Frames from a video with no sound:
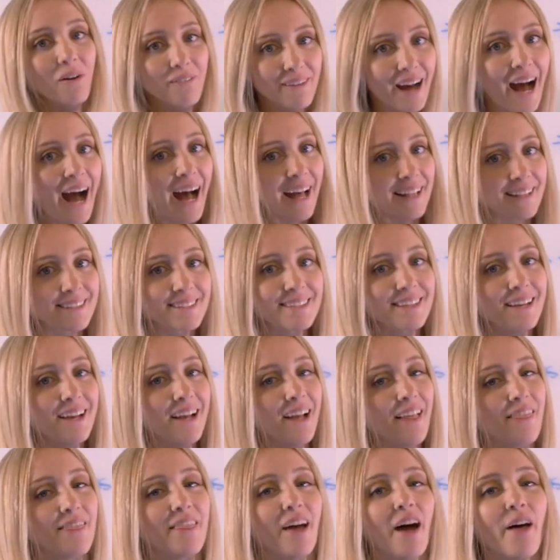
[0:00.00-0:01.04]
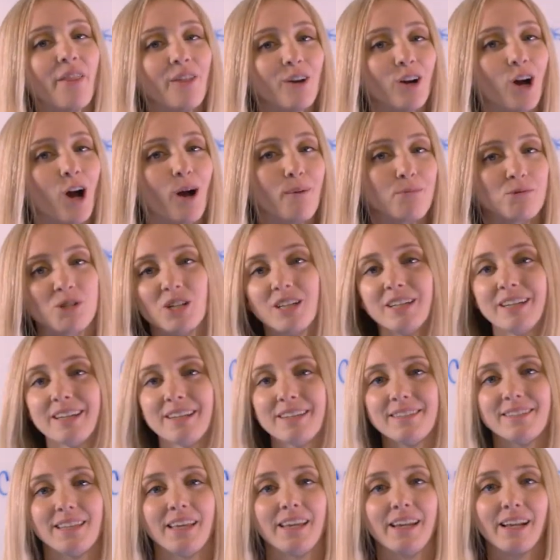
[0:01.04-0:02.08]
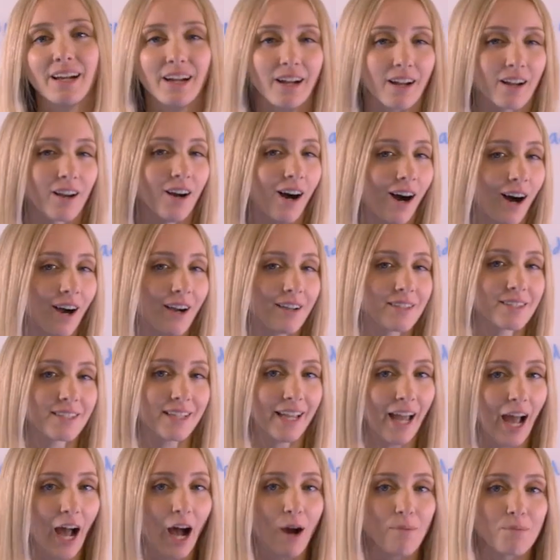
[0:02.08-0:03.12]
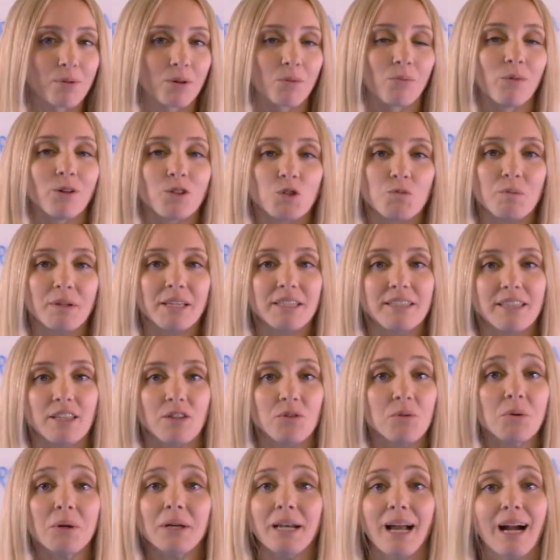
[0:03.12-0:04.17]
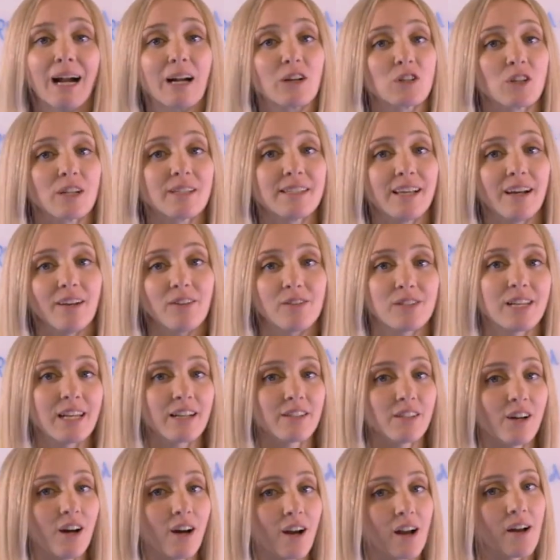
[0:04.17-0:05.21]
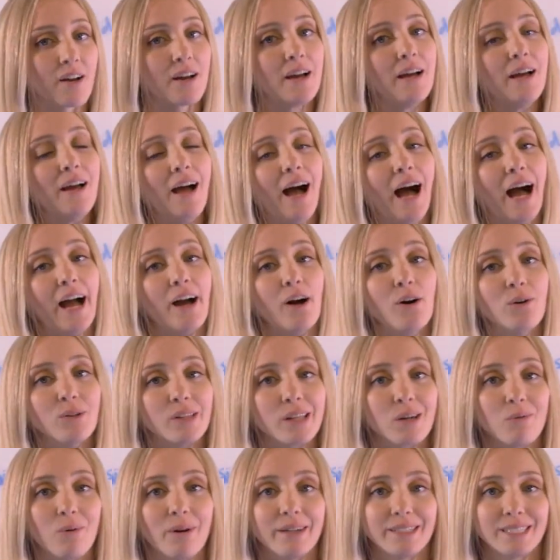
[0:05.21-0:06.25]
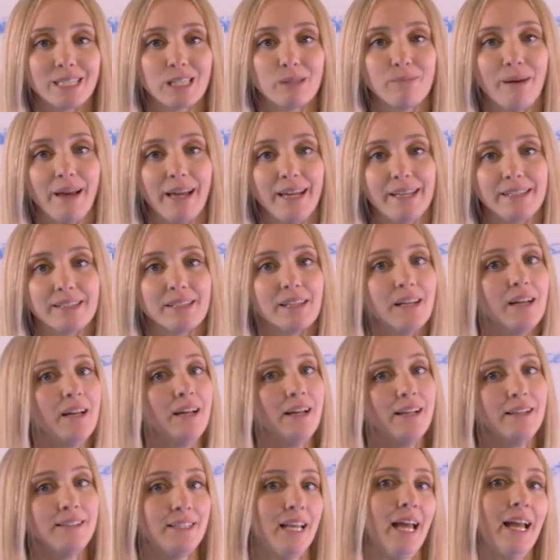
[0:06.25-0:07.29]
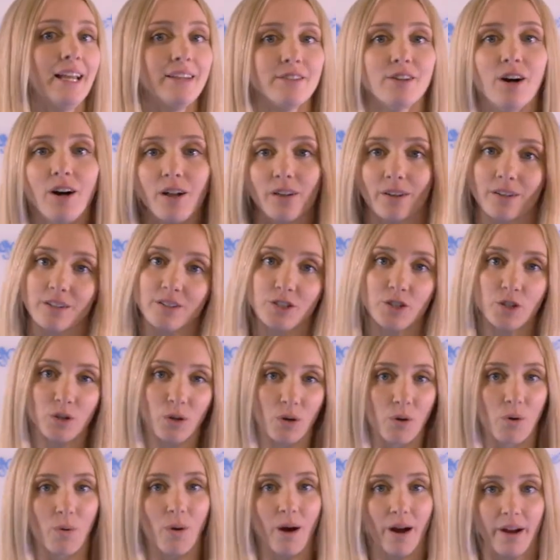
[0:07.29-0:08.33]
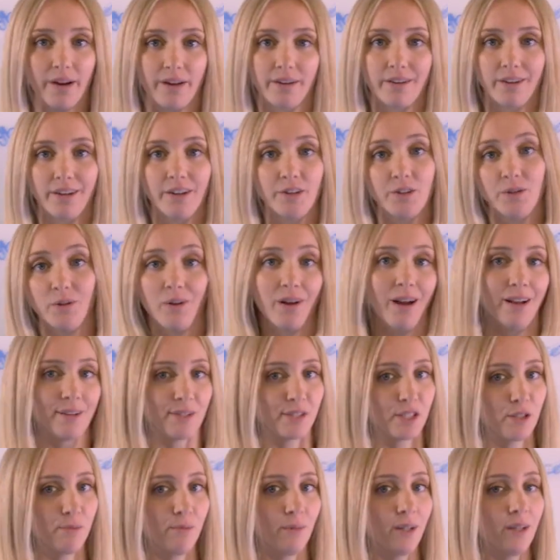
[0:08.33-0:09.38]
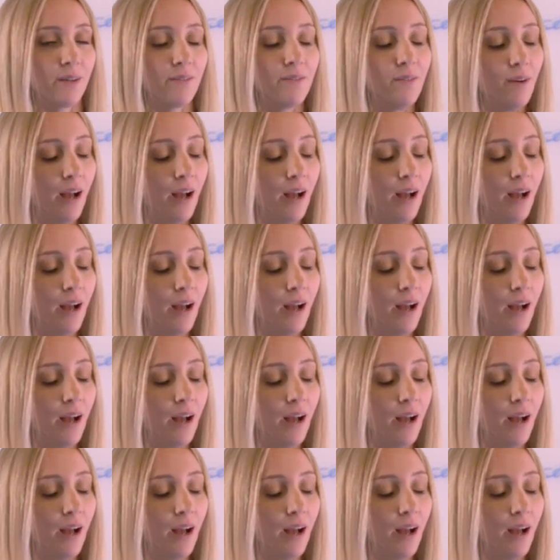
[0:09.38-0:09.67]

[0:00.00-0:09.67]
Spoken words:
ads. The other option is setting a cost cap, which means that you can actually tell TikTok, I only want to spend $10 to acquire a new customer,